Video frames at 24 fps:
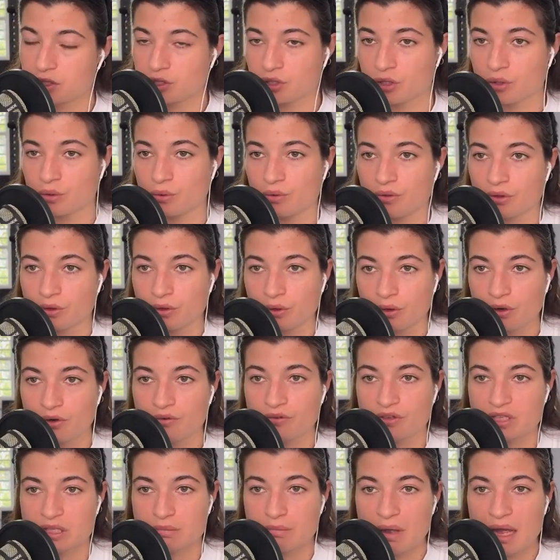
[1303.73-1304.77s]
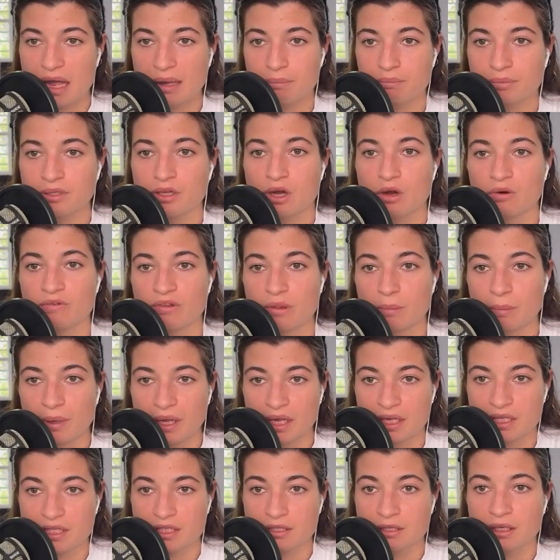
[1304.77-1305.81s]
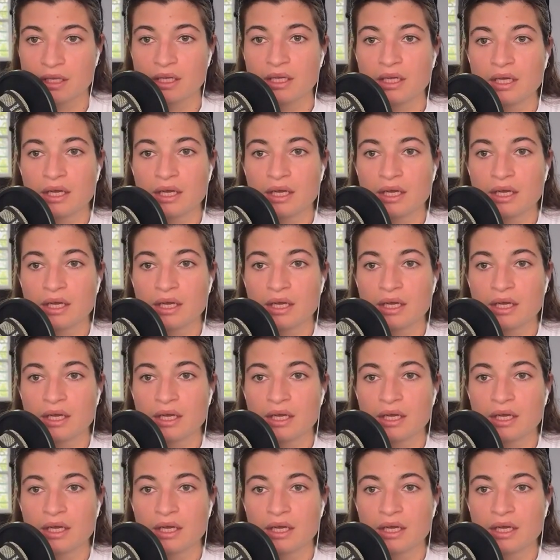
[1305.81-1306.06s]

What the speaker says: So the curve is mapped over the pace.